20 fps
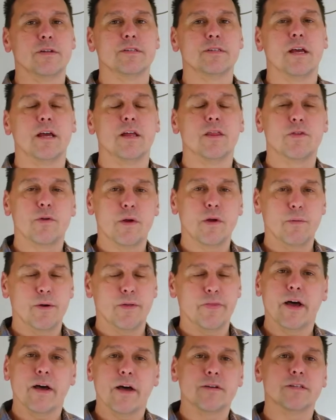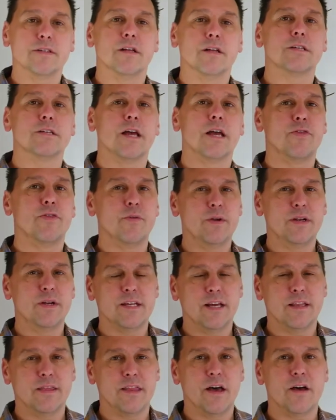and three one thousandths and three
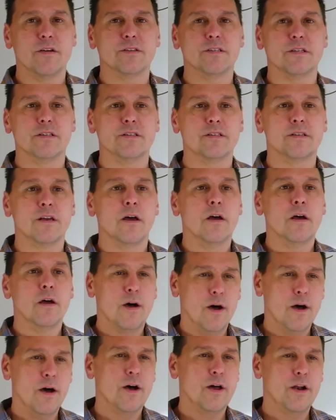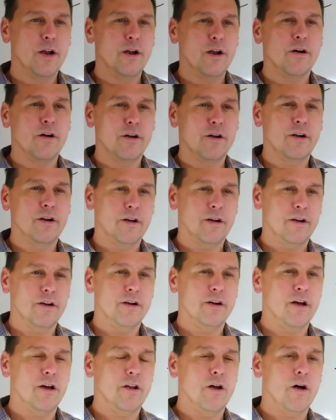ten thousandths, on and on and on and
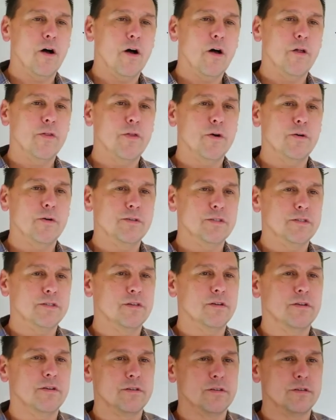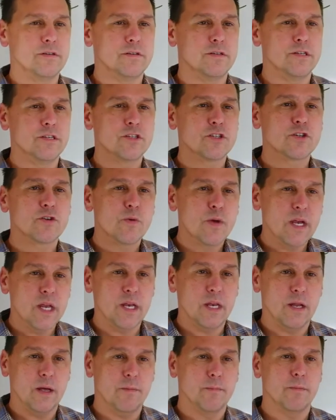on. All those discrete
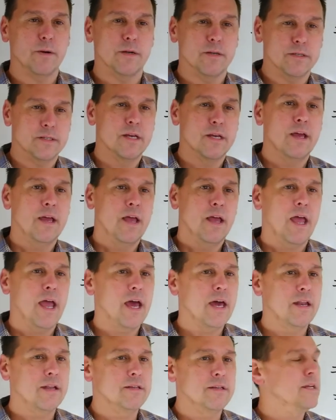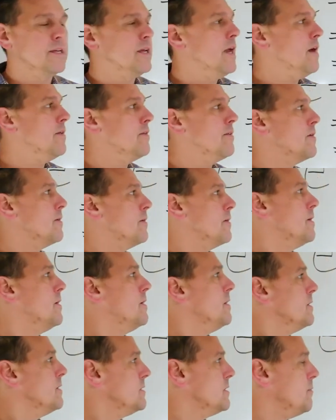numbers added together
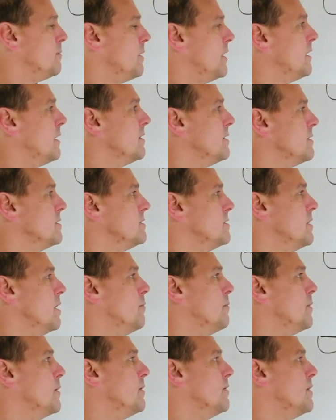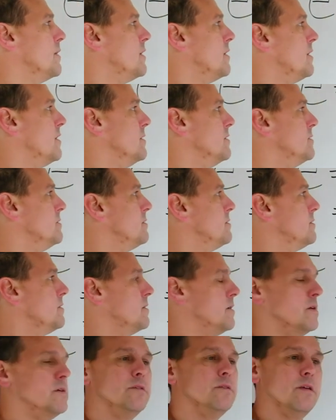to make this number that is,
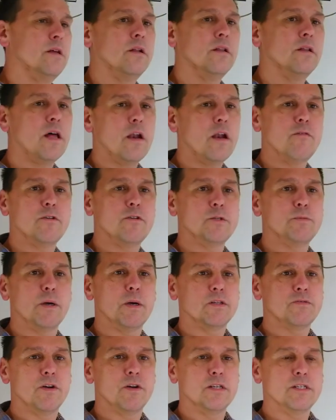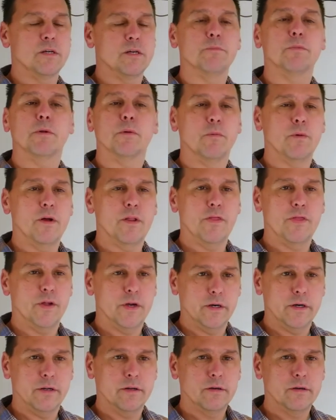is in a lot of respects very simple, one third.